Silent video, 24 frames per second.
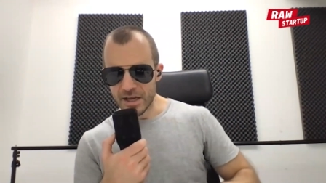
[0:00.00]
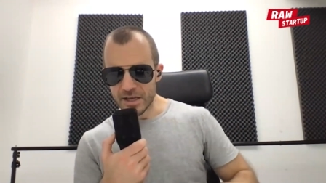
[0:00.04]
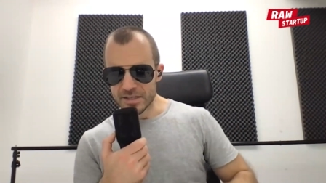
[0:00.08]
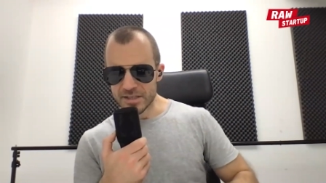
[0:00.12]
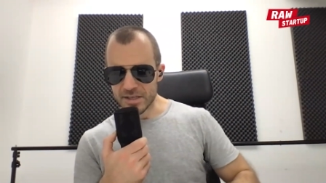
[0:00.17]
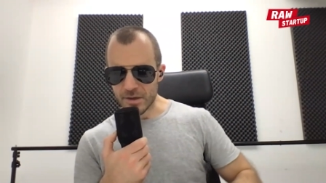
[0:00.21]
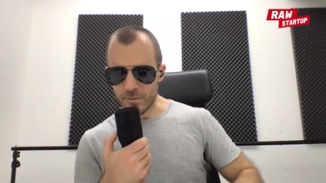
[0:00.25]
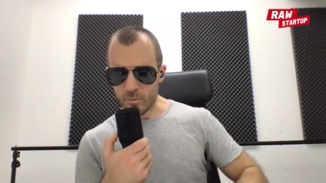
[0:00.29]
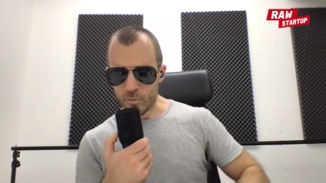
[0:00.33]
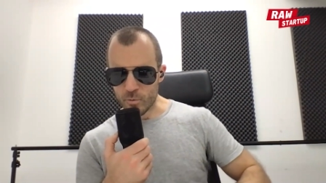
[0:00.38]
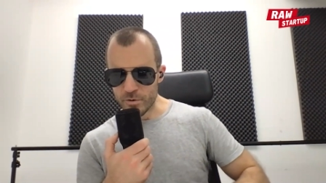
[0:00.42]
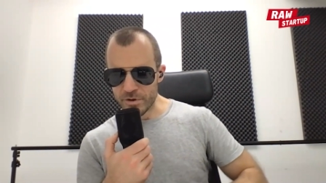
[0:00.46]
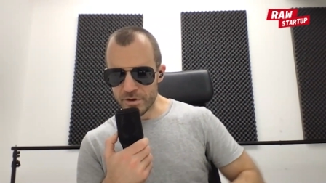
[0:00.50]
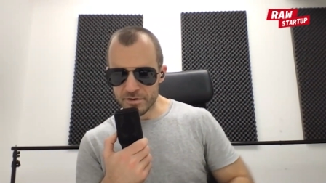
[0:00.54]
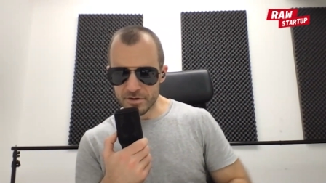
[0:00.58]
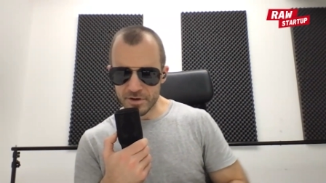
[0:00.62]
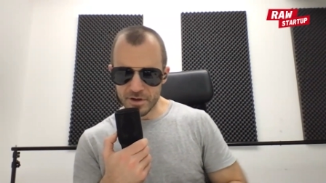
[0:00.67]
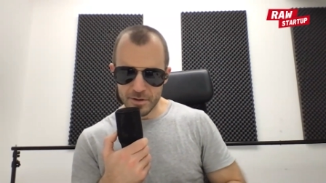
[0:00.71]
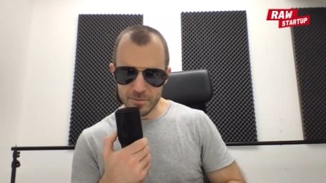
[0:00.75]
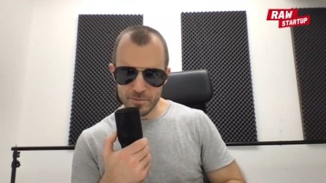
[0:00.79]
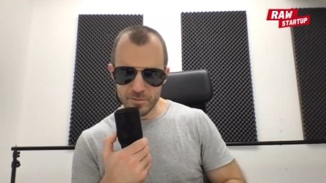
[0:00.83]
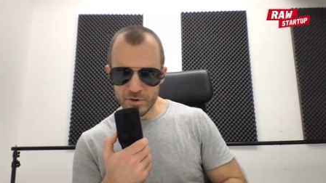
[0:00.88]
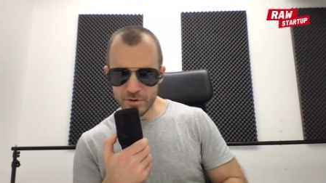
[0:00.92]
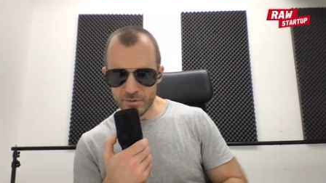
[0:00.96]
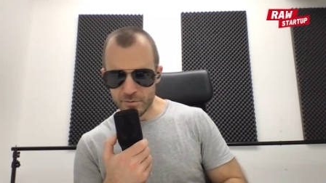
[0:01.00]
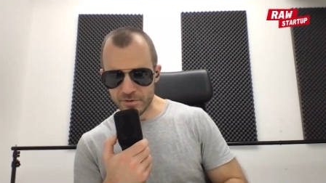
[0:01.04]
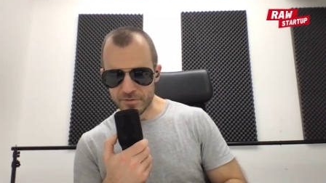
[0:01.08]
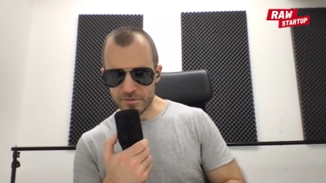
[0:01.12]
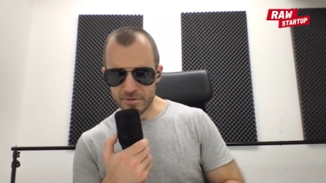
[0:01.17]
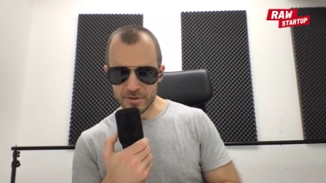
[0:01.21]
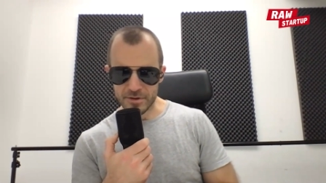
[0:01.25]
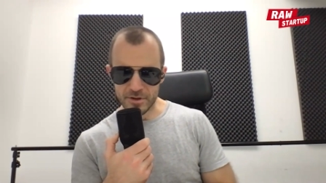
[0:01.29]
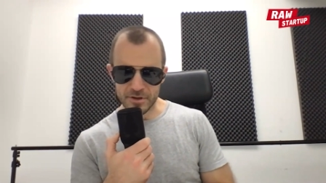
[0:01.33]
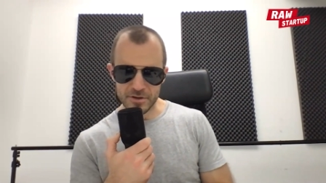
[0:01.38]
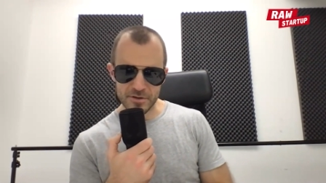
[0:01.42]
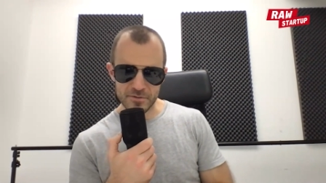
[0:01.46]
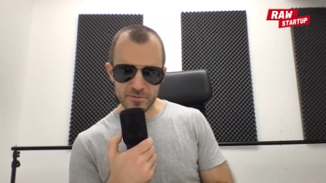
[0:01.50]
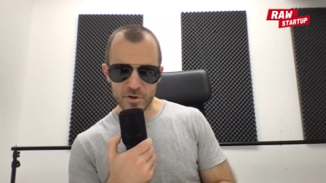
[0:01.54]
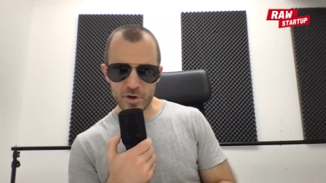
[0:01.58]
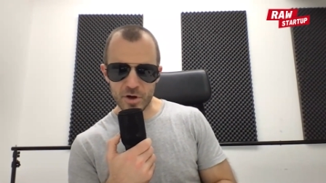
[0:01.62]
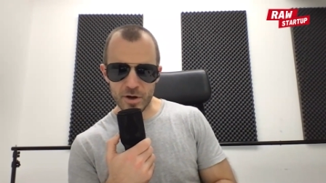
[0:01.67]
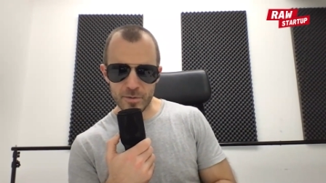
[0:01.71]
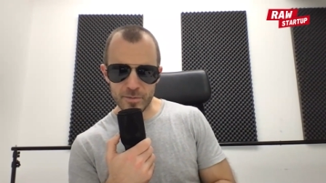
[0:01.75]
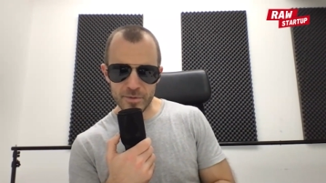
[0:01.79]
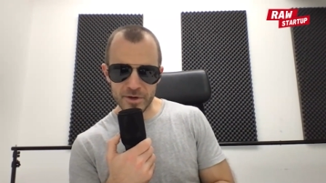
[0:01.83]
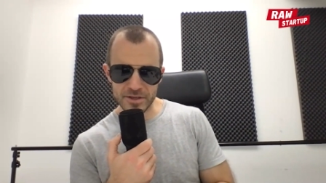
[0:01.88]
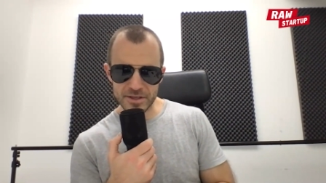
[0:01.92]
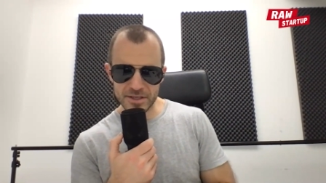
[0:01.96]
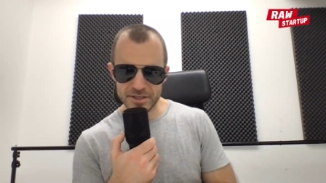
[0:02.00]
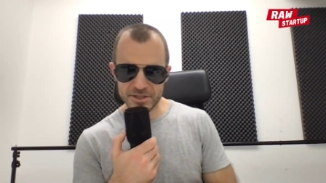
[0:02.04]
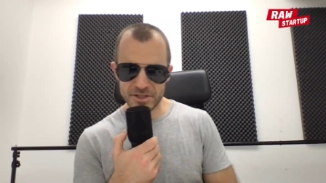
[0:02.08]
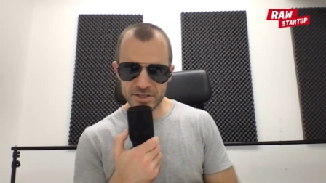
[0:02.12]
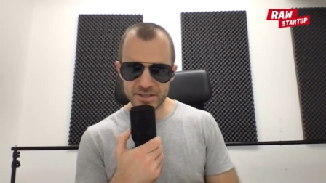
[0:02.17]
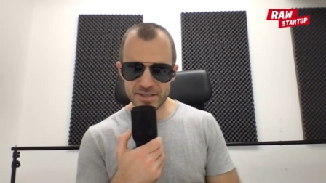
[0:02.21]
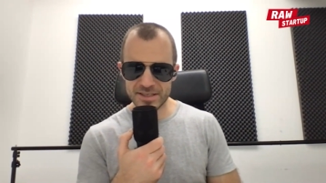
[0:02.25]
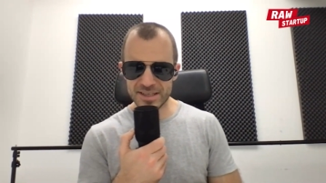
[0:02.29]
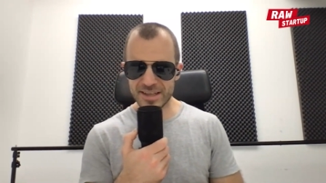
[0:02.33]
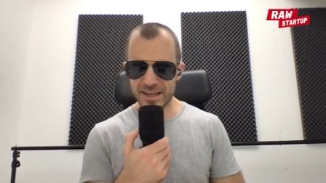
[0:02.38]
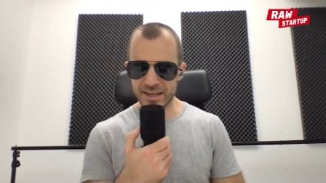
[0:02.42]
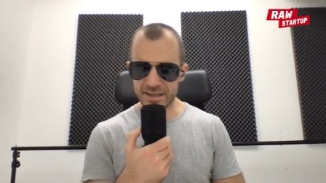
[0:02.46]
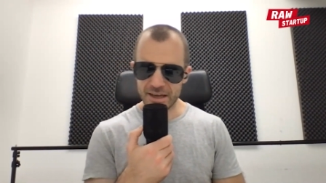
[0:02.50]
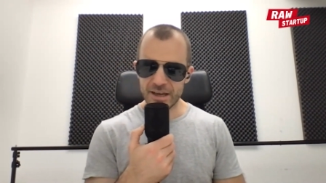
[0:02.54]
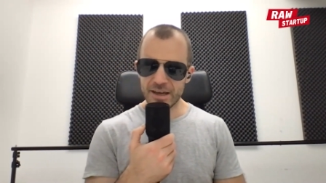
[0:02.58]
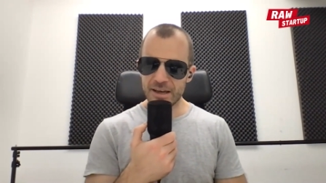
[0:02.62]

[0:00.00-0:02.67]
some weird number with a lot of comma digits and like